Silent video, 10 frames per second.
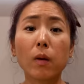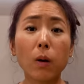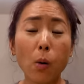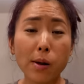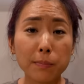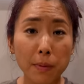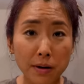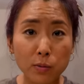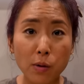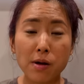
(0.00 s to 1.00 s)
Oh, and by
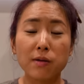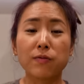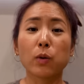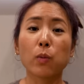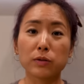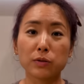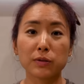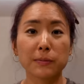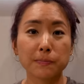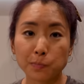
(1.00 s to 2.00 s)
the way, if you're
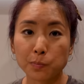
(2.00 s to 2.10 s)
wondering